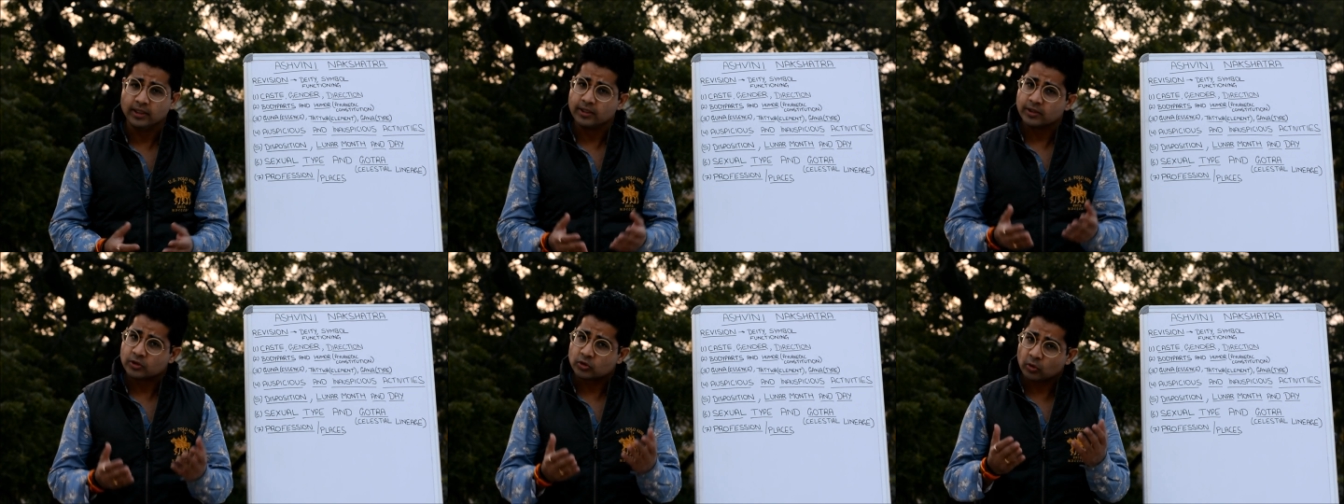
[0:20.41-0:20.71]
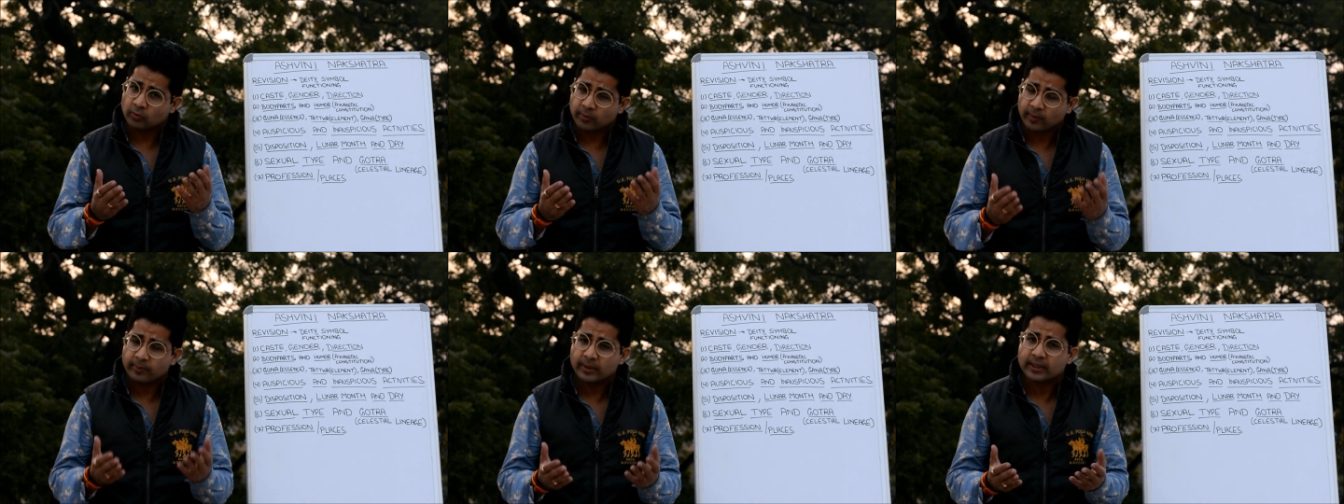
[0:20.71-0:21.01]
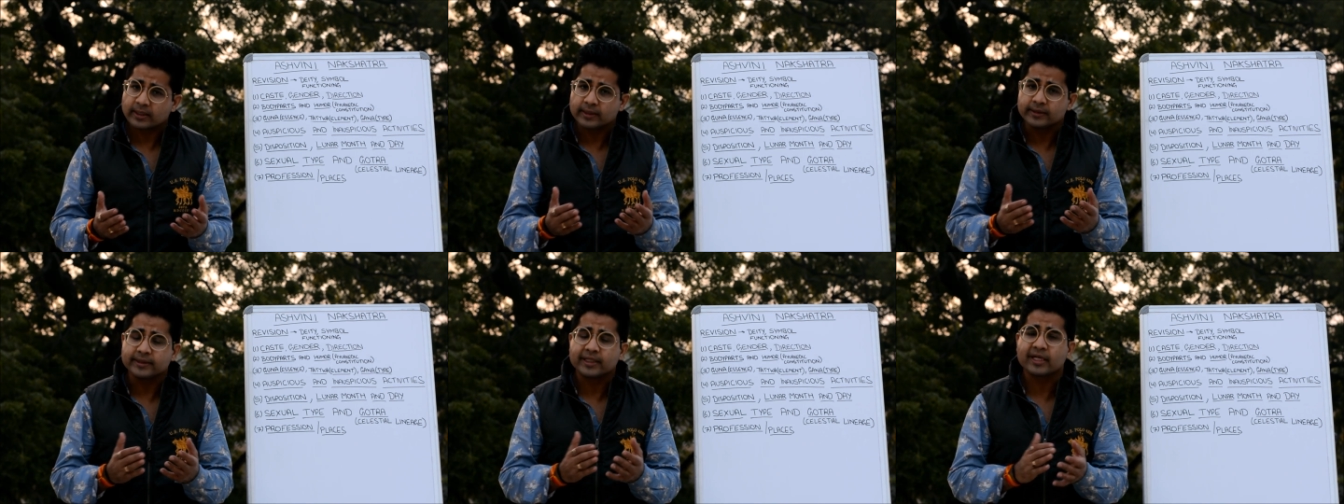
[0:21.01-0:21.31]
So we will
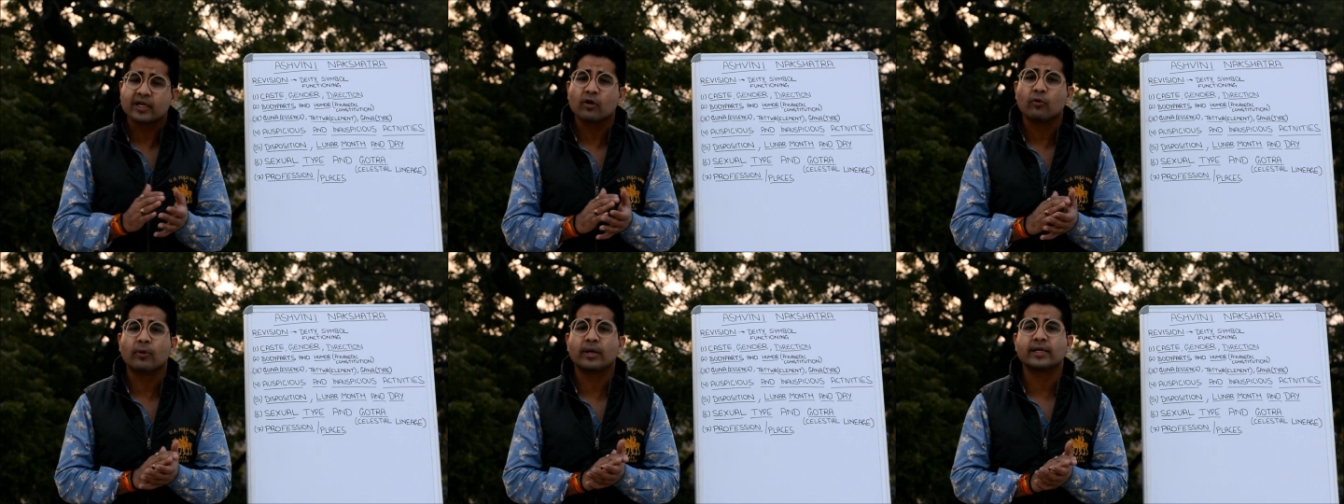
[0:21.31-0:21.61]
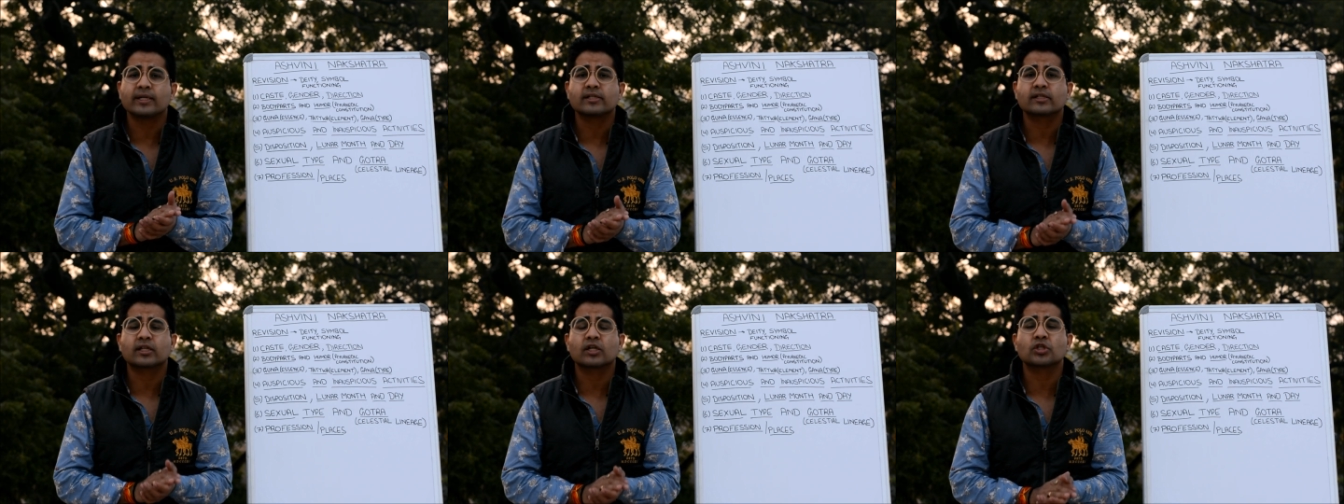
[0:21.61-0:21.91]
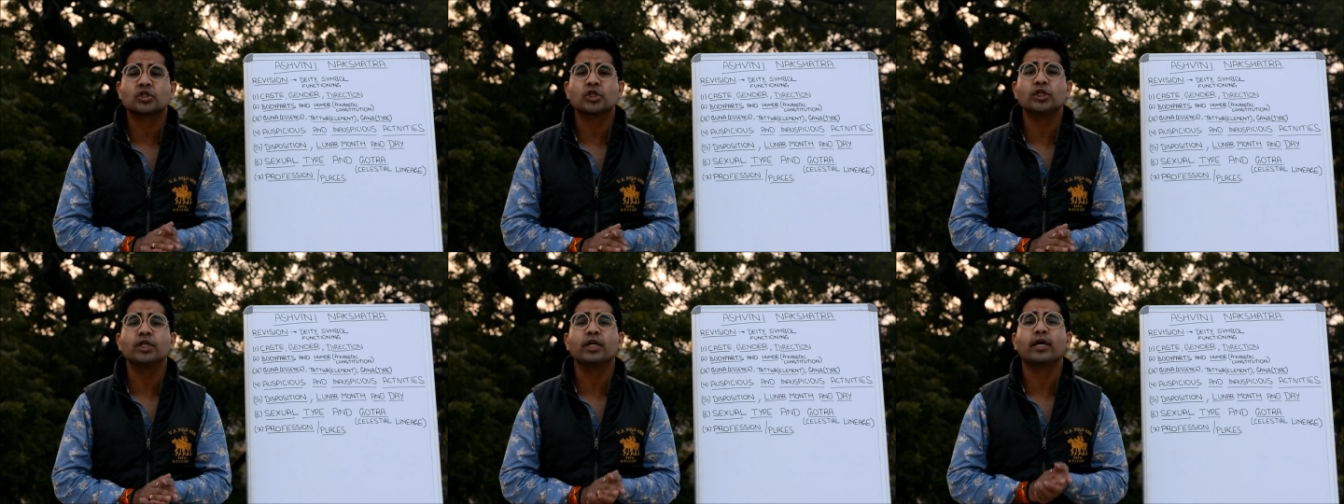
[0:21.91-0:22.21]
continue our
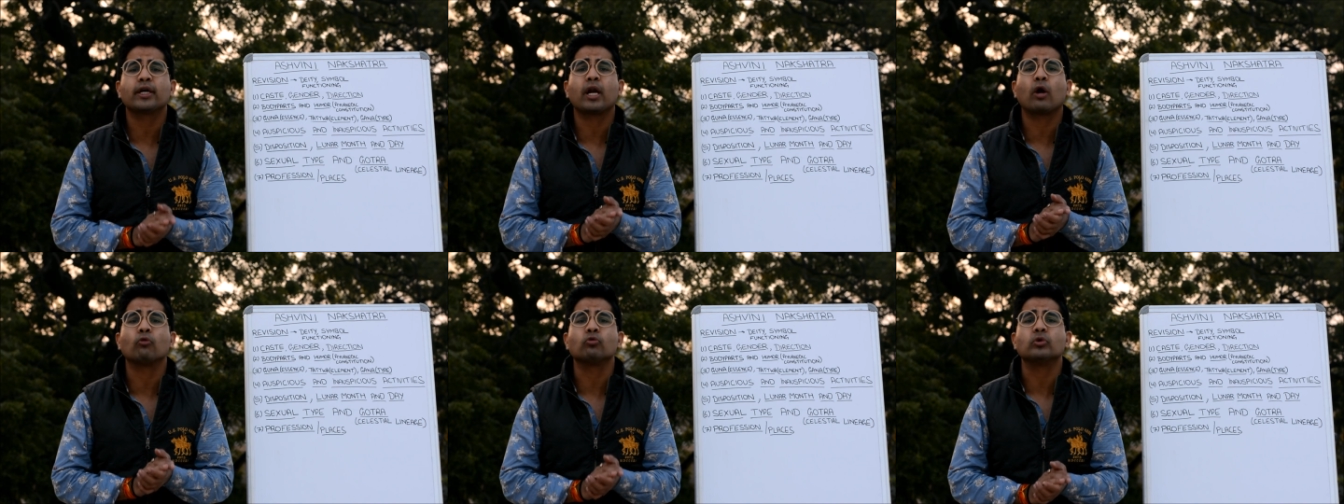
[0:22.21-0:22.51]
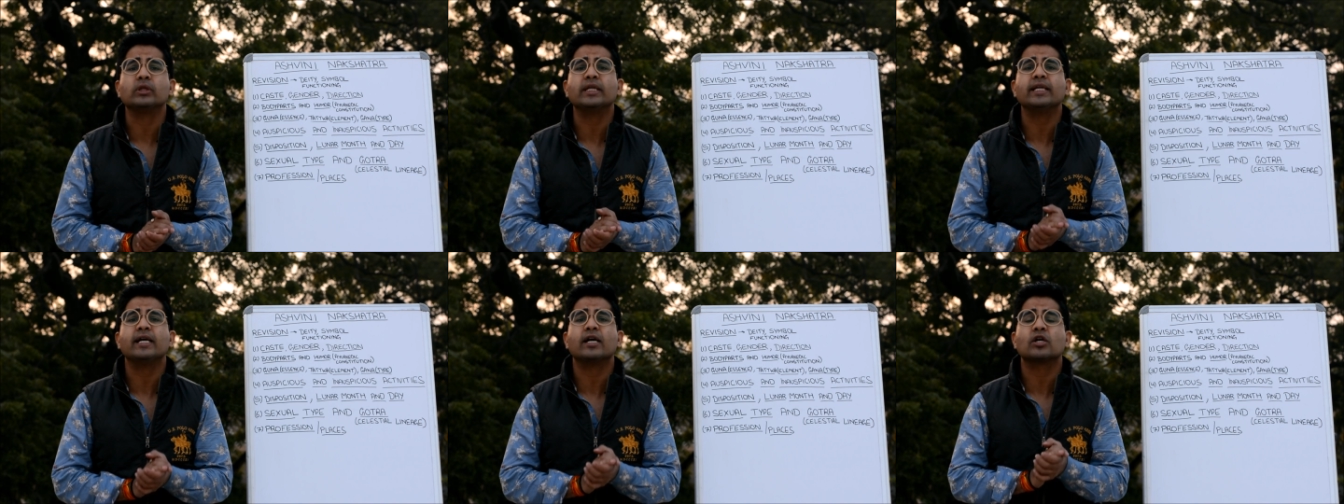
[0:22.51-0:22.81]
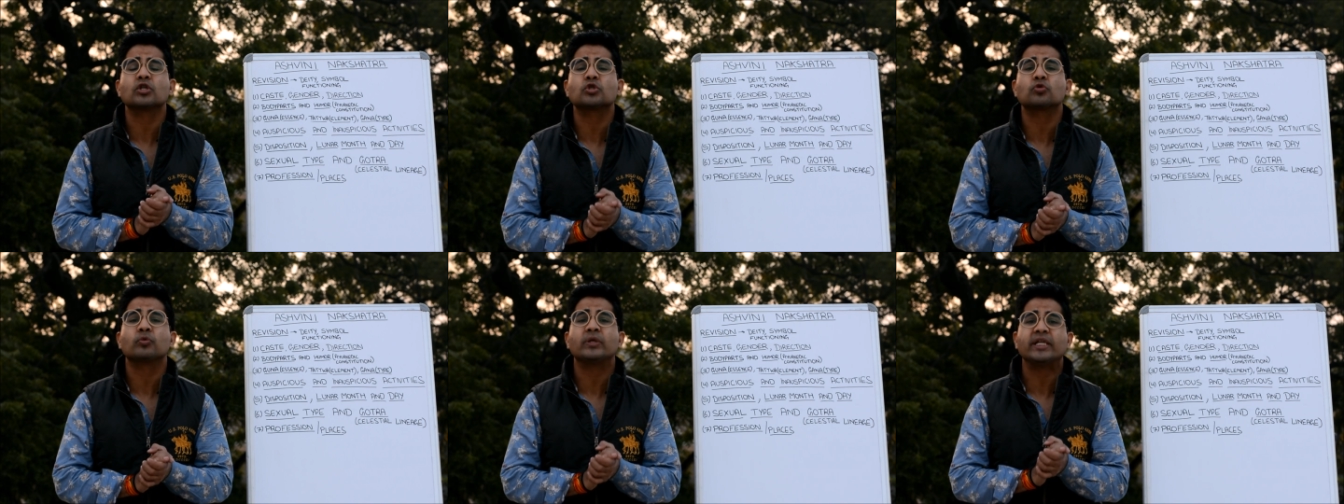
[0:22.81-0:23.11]
discussion around the
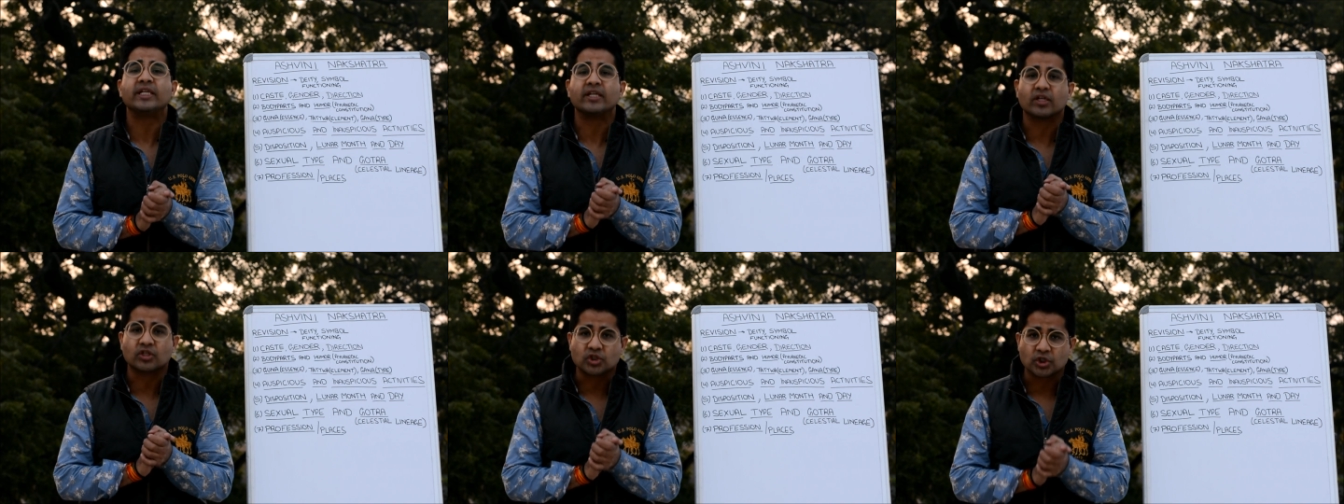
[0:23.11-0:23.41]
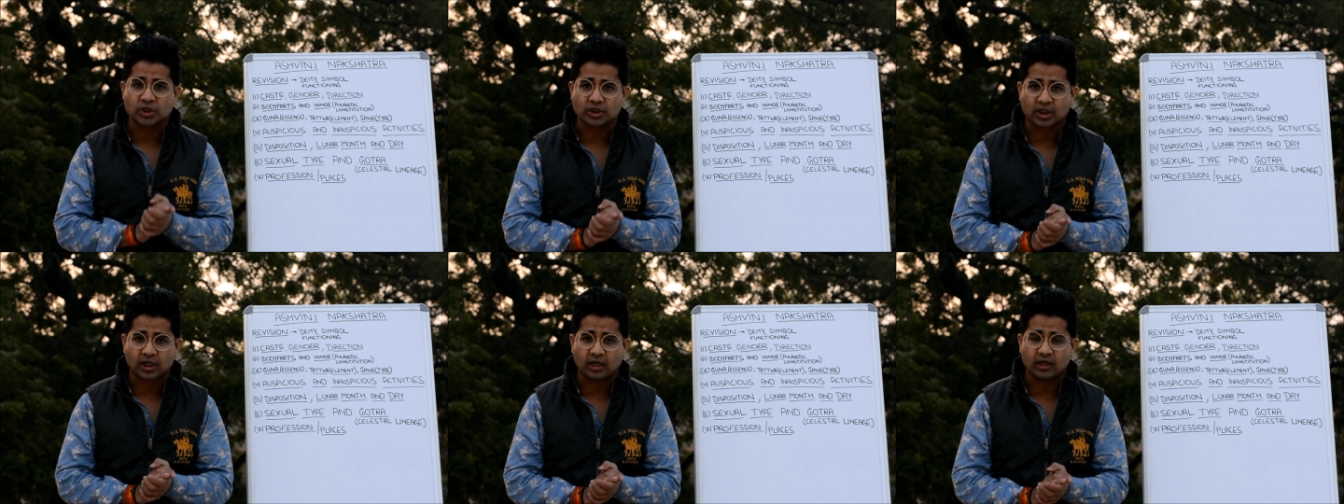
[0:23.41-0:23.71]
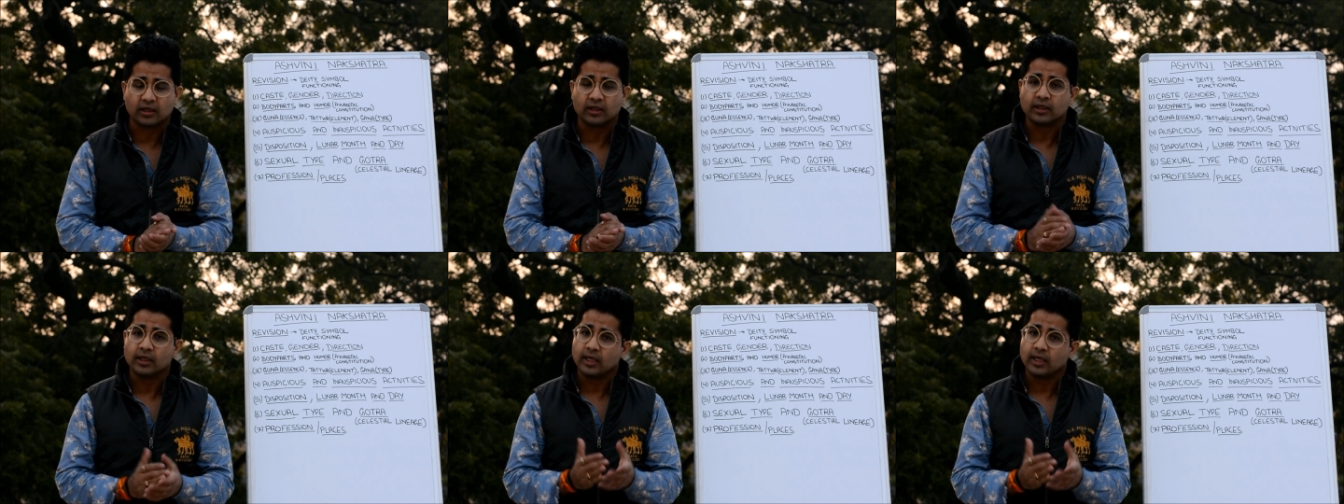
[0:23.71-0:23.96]
Ashwini Nakshatra.